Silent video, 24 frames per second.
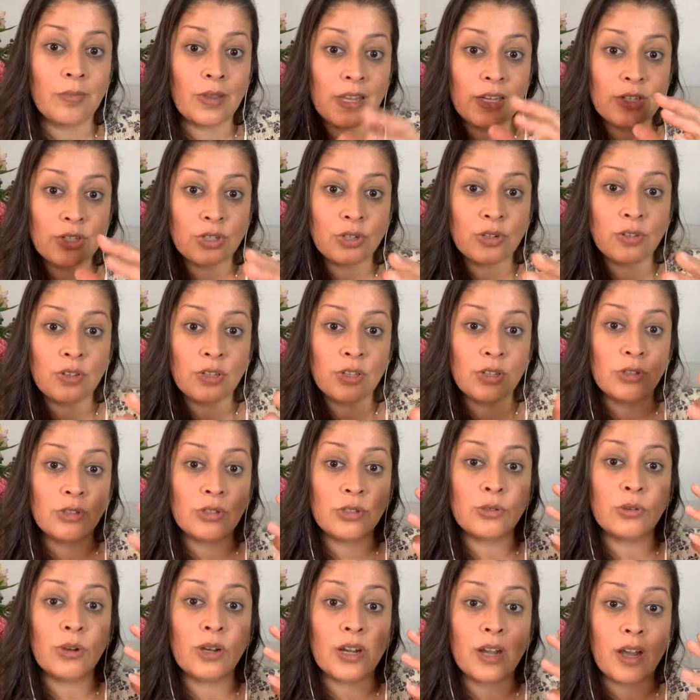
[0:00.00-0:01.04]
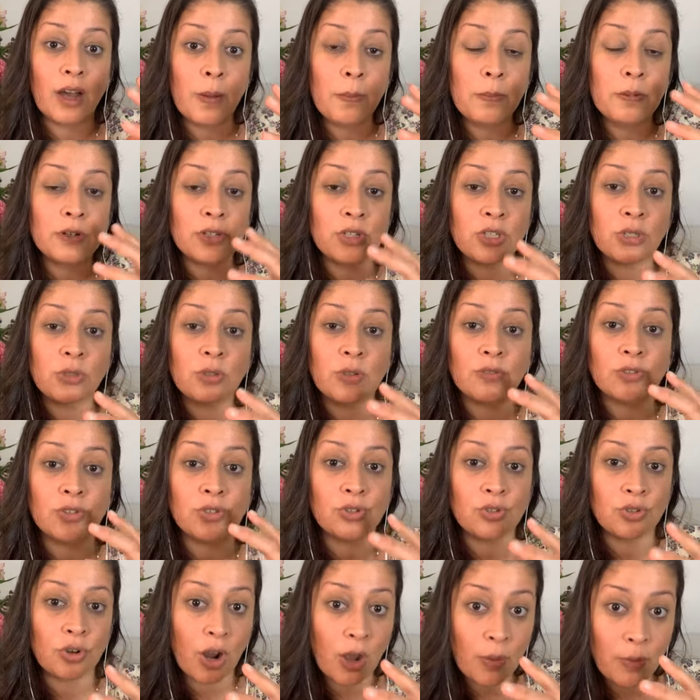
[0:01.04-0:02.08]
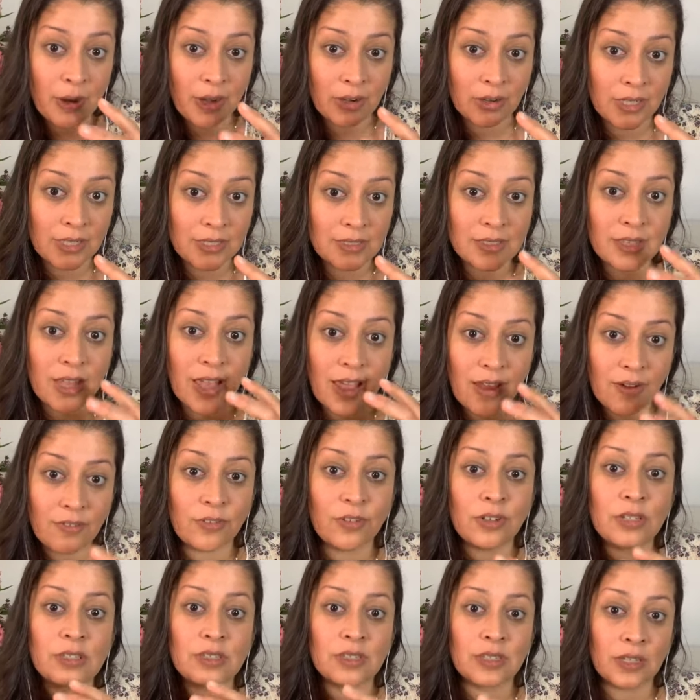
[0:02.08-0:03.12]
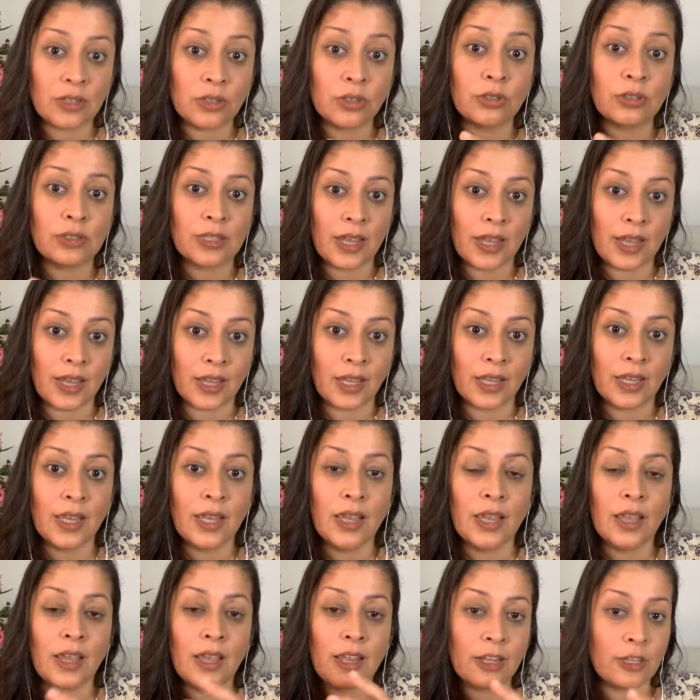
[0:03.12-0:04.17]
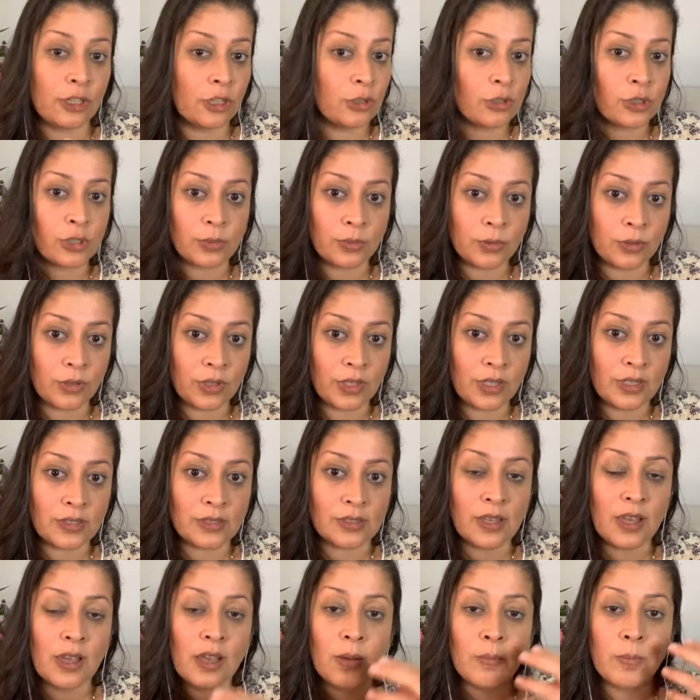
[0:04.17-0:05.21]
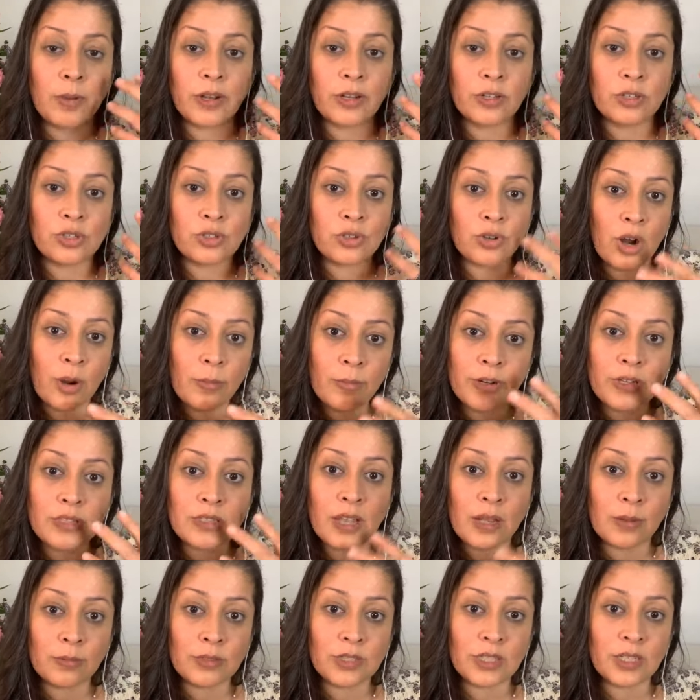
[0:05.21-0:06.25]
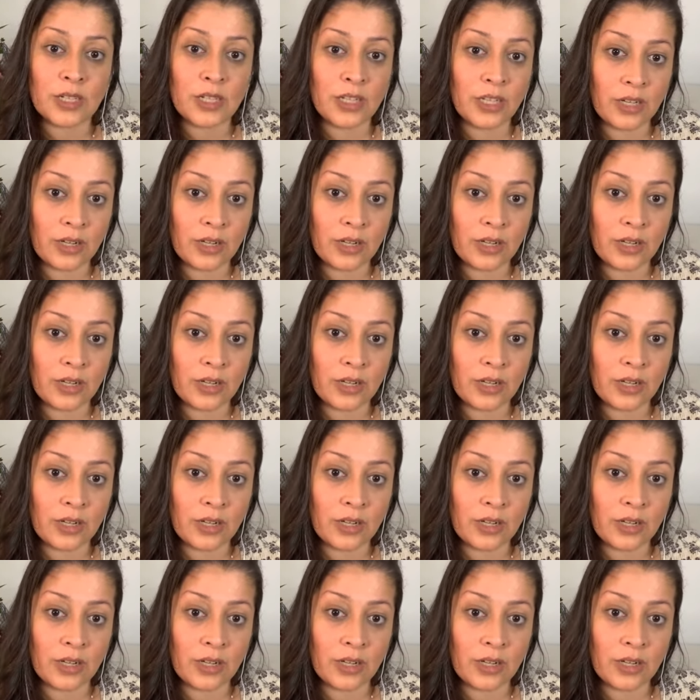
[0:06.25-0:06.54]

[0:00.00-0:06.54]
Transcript: Make sure that you do a cup or two of strawberries every single day in your smoothies because strawberries help to